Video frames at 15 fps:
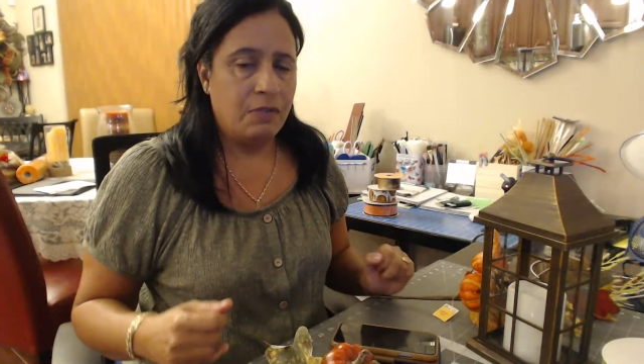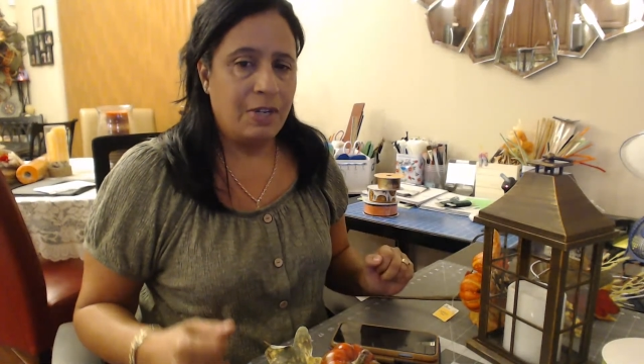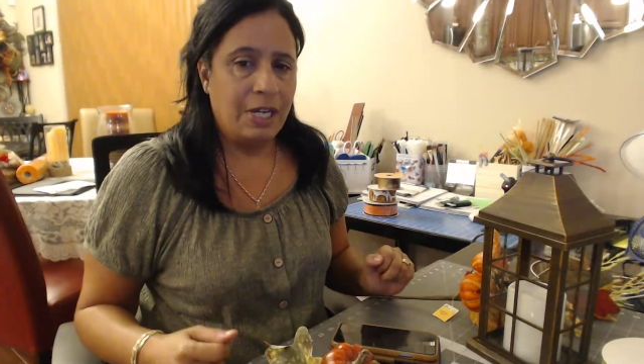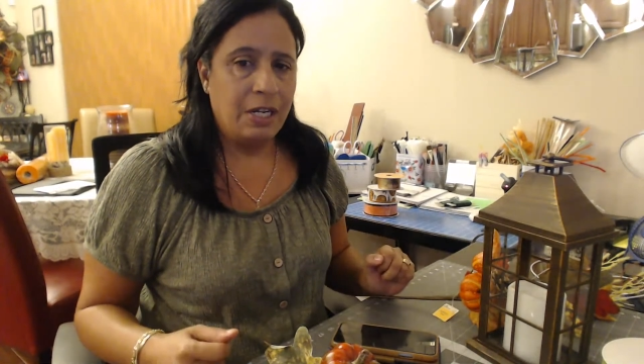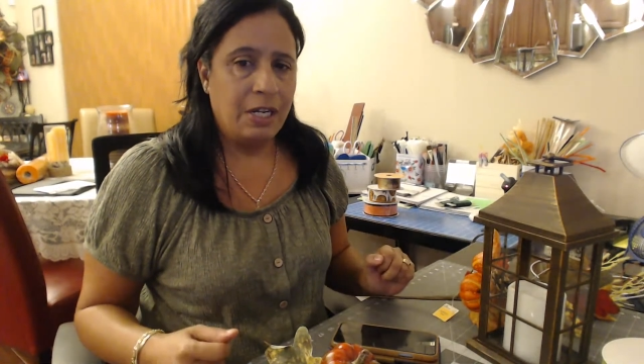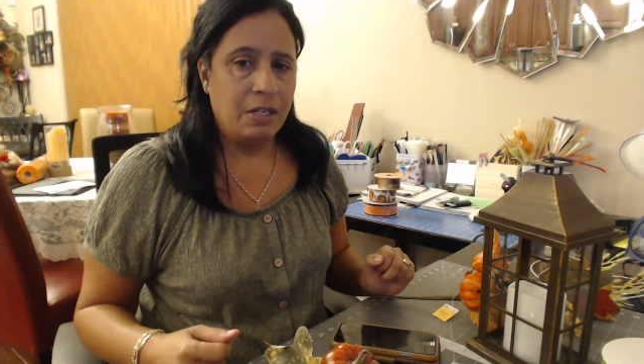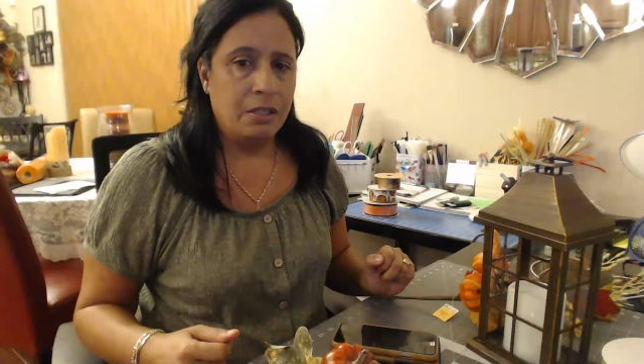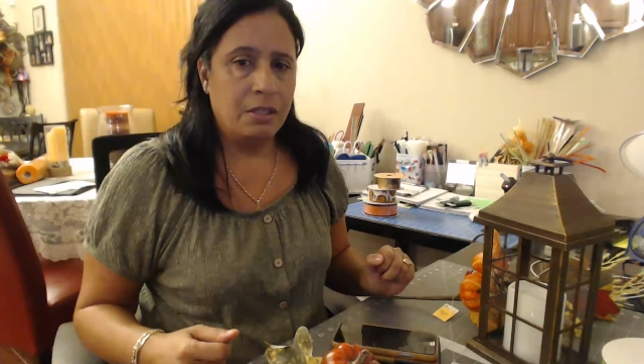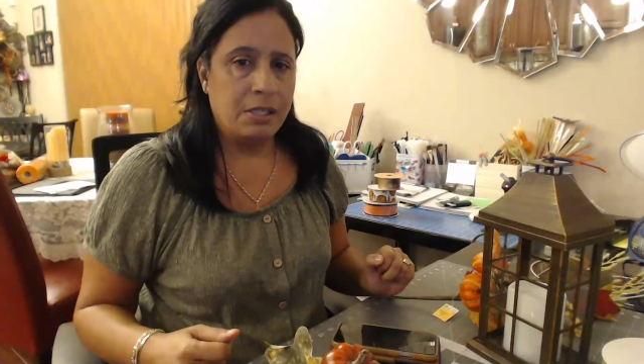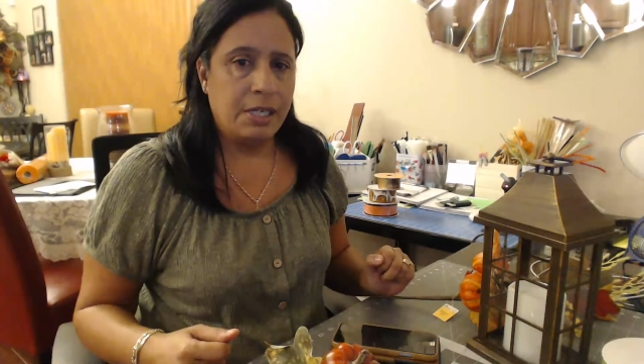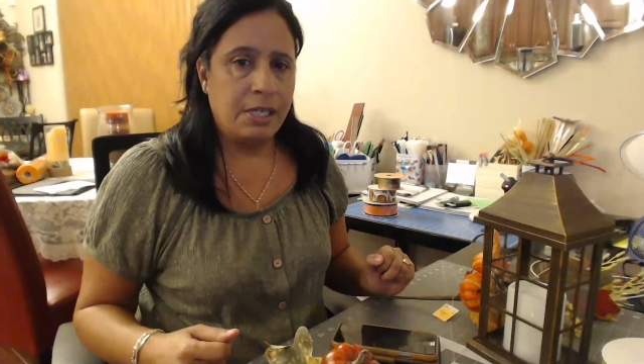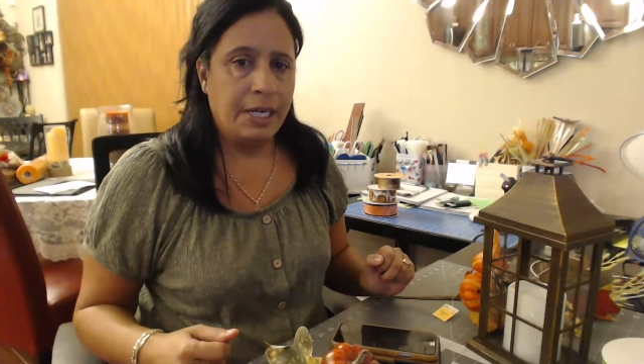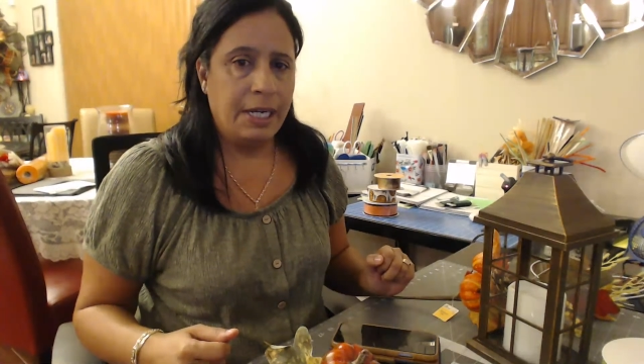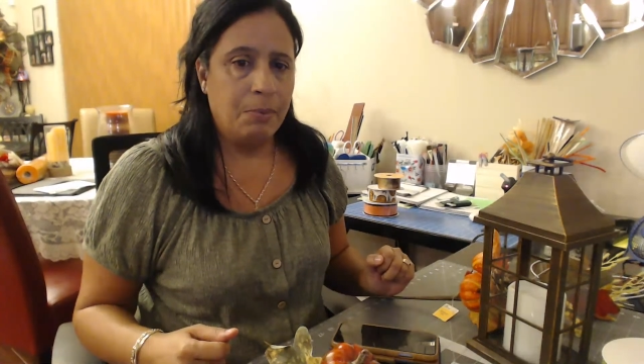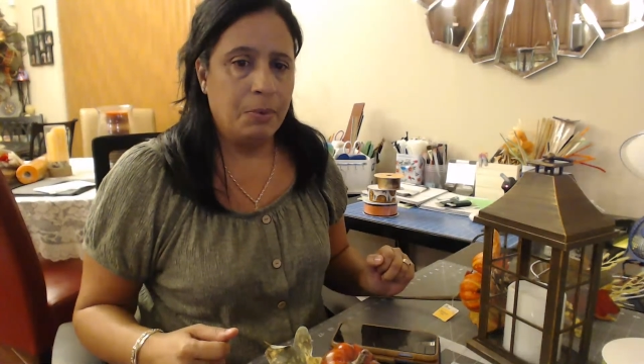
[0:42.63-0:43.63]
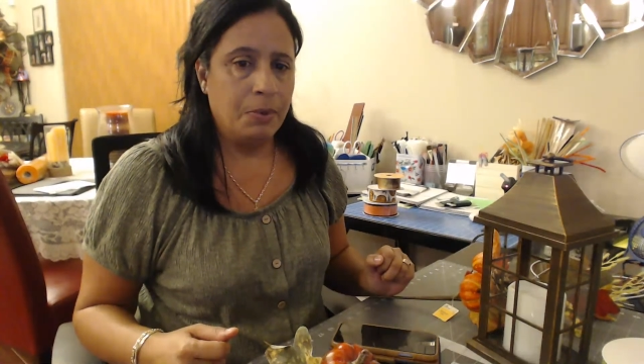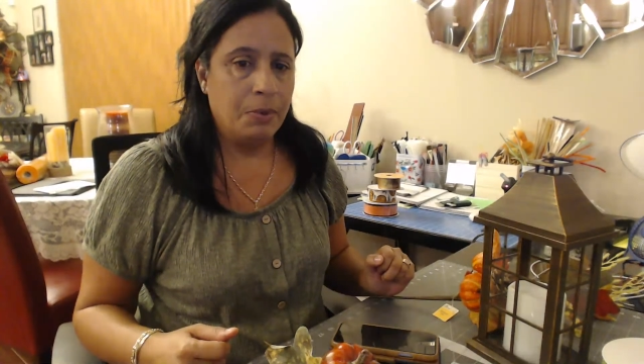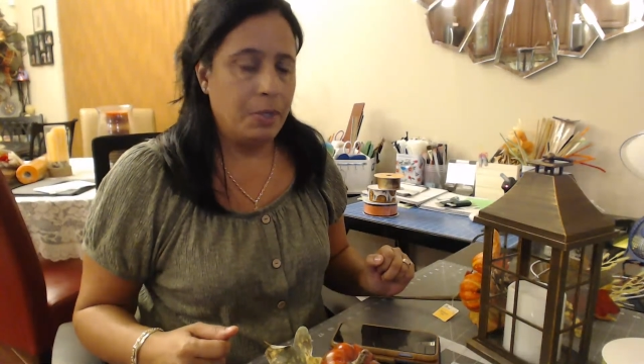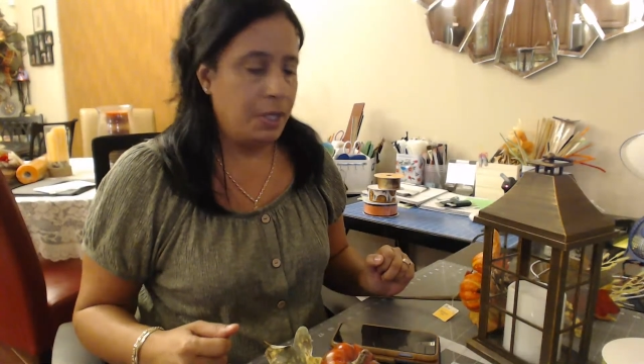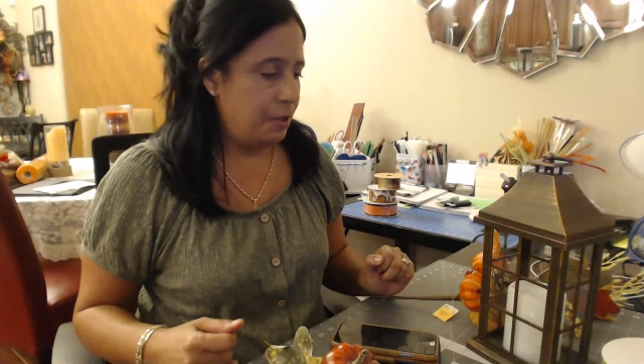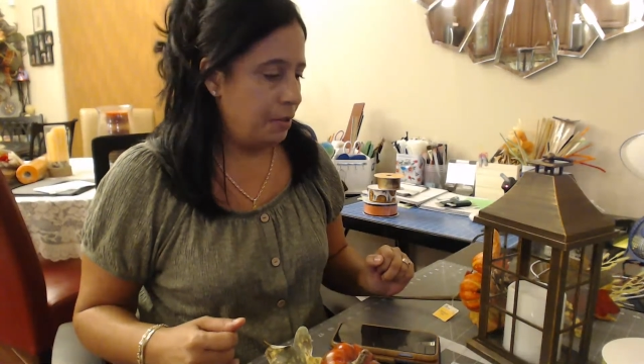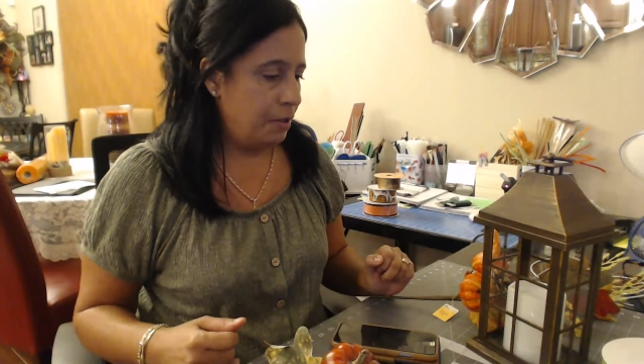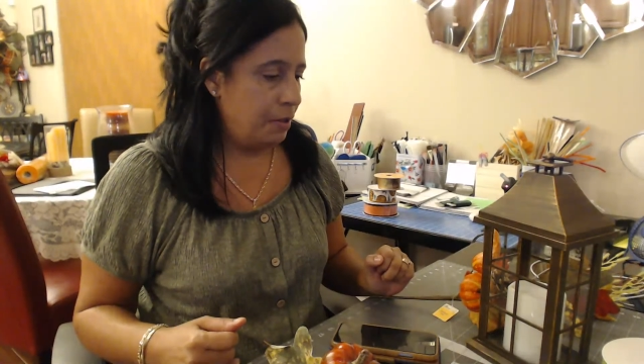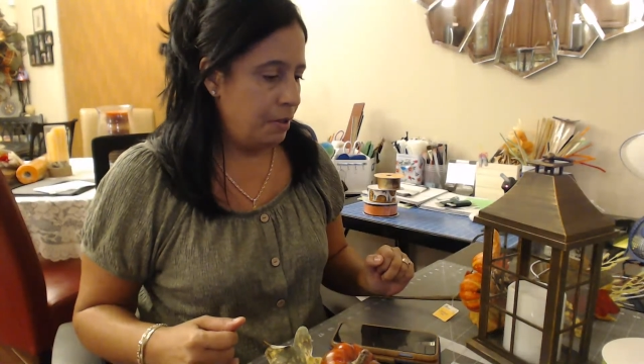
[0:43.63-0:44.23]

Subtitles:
light on the table there.